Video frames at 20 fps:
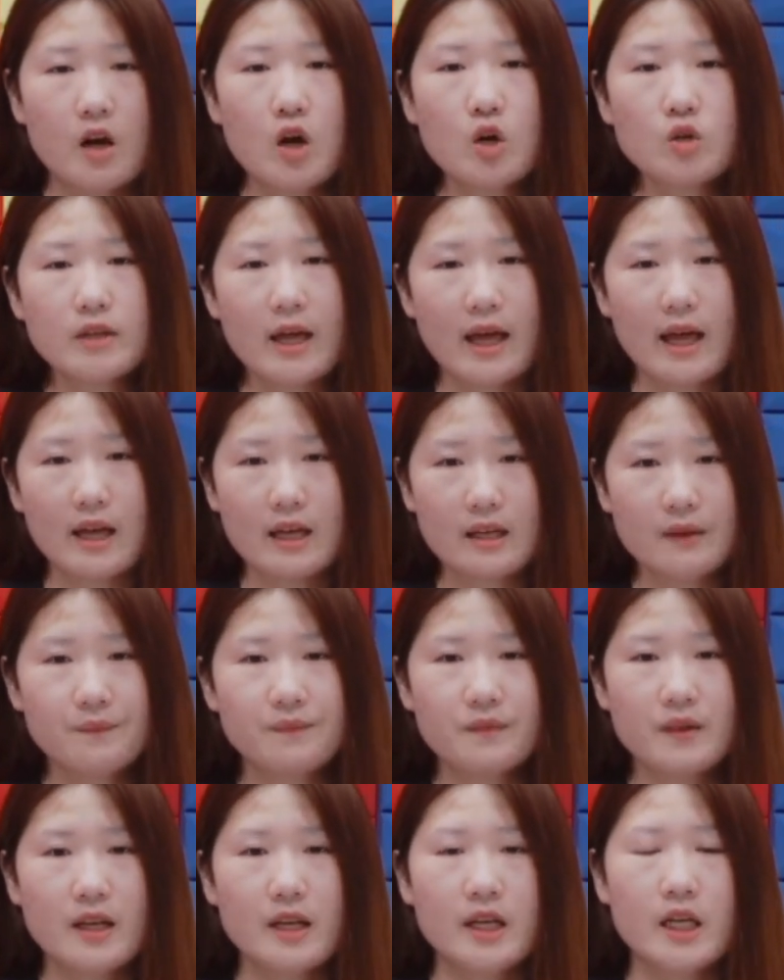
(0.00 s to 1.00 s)
Okay.
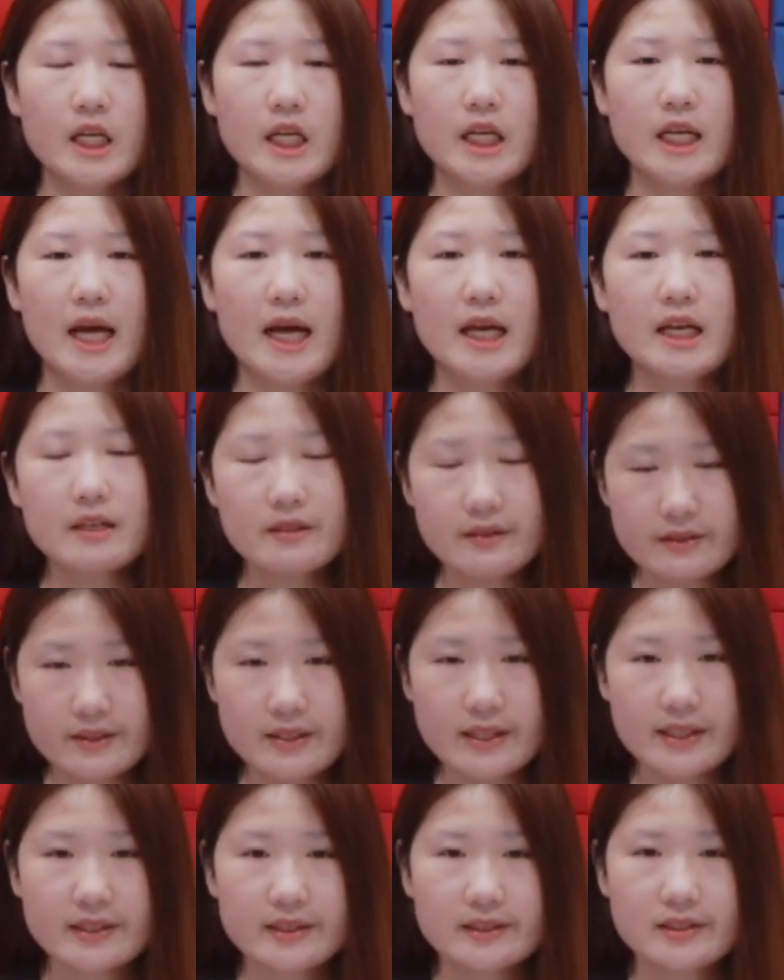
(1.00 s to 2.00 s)

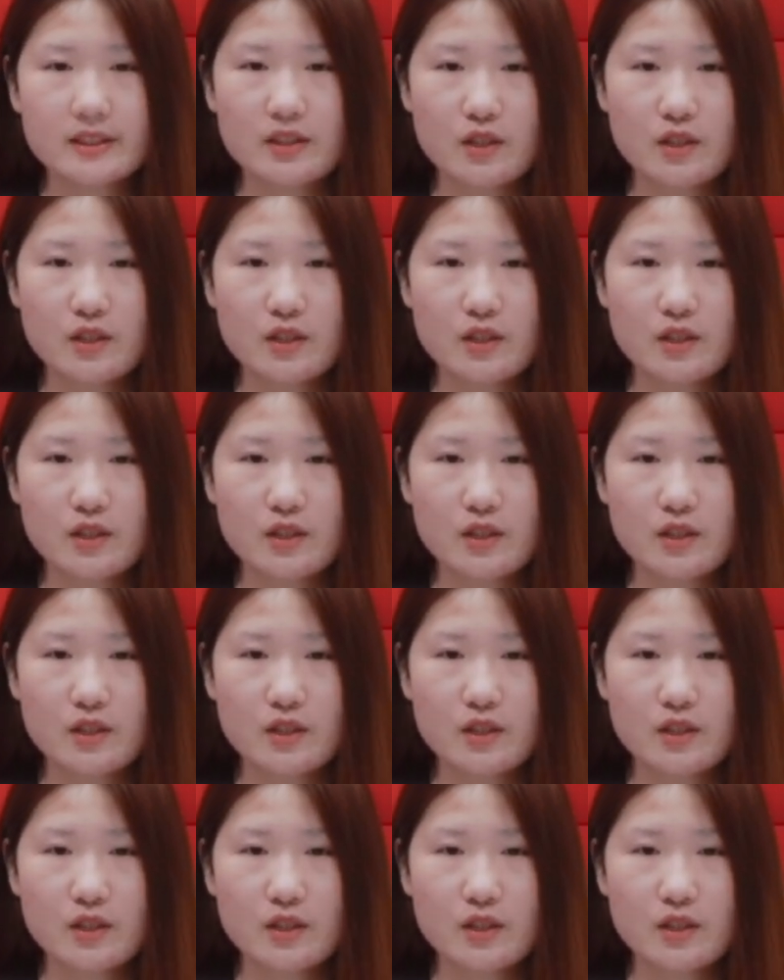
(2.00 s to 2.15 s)
Anything